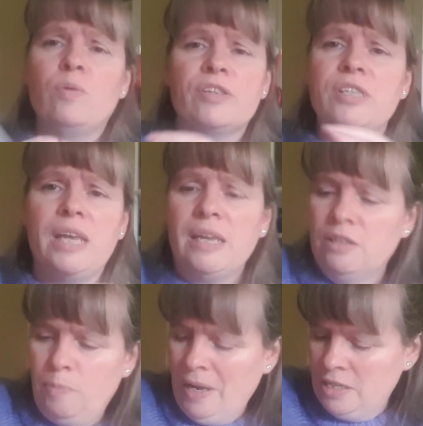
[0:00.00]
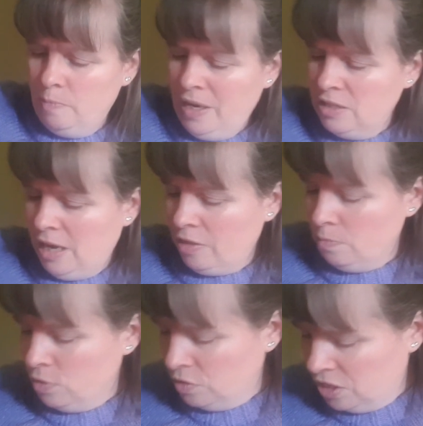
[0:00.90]
We'll see. Depends how the
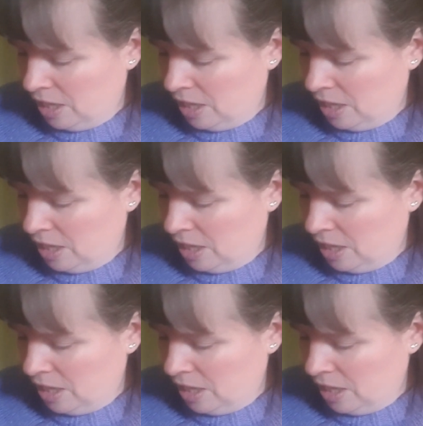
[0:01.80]
mood